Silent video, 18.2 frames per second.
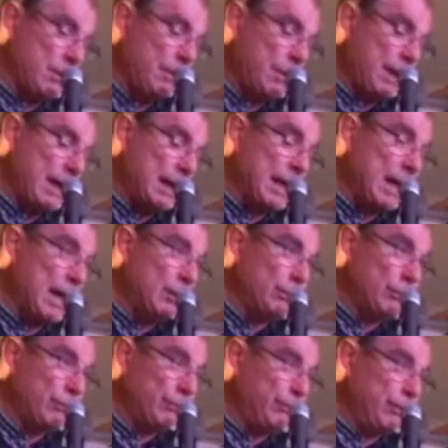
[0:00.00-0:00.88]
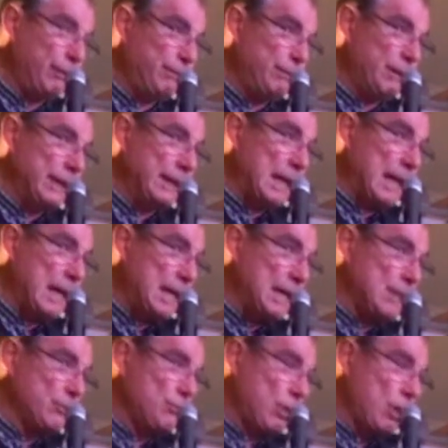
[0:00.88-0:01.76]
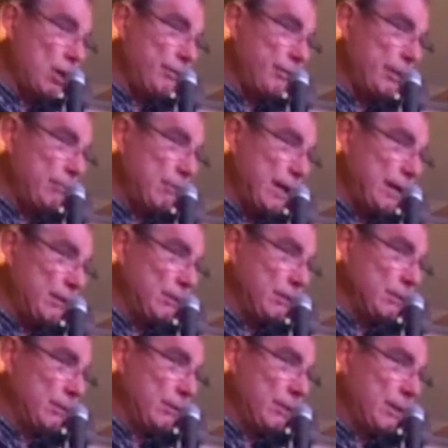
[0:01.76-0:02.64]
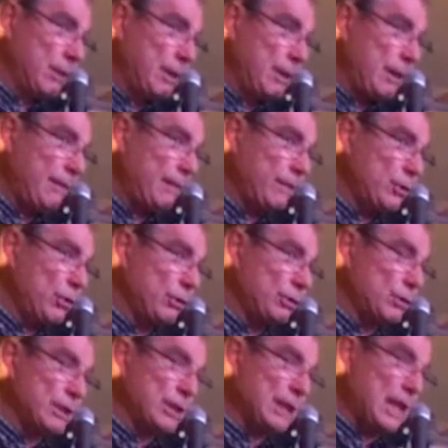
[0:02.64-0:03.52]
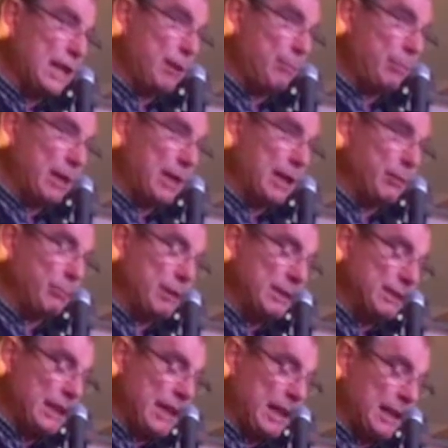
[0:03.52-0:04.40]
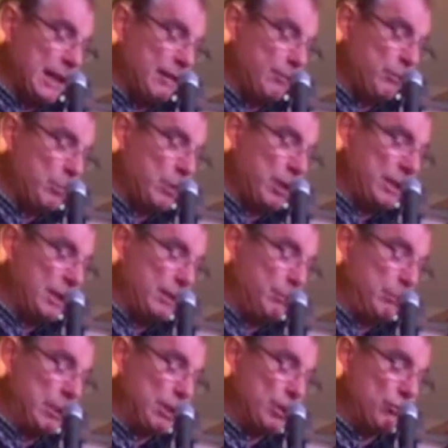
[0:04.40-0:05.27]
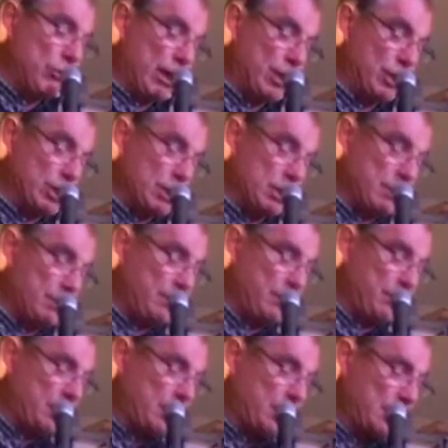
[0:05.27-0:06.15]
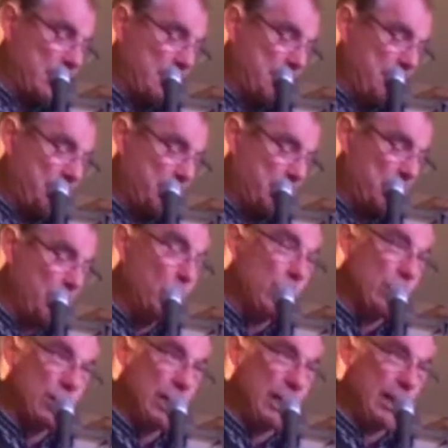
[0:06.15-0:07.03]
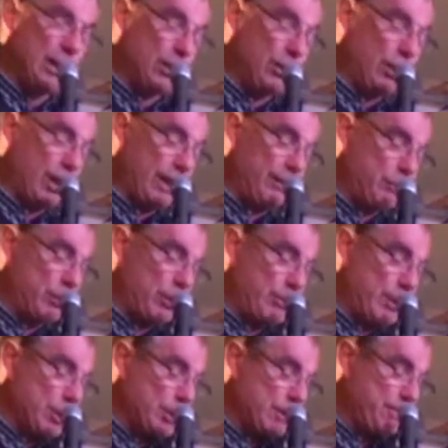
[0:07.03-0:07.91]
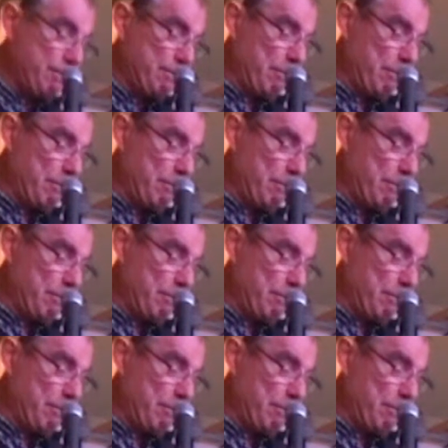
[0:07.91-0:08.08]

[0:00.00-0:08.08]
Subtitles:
they had 150 cars driving around, and the doctor's car park had been taken over by the administration, which he didn't like very much.